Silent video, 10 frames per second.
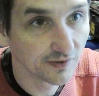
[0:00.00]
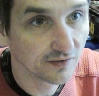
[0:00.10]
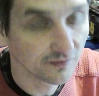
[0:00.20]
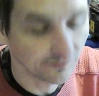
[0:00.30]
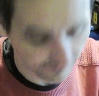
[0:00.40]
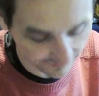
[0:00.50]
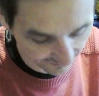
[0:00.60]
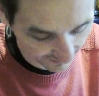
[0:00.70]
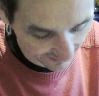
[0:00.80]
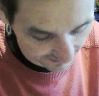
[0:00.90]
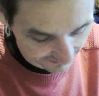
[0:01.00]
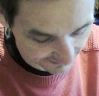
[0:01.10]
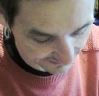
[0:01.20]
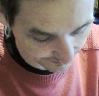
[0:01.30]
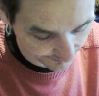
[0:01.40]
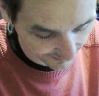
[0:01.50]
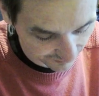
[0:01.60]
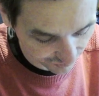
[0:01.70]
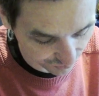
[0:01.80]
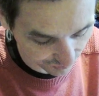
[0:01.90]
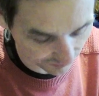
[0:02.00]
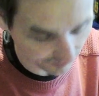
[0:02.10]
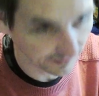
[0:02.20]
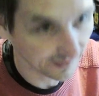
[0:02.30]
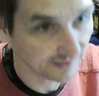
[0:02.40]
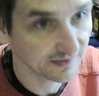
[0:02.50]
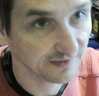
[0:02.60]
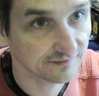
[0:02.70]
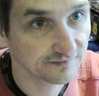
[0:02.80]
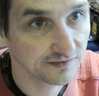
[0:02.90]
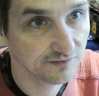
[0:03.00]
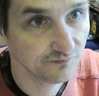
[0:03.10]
this has special adhesive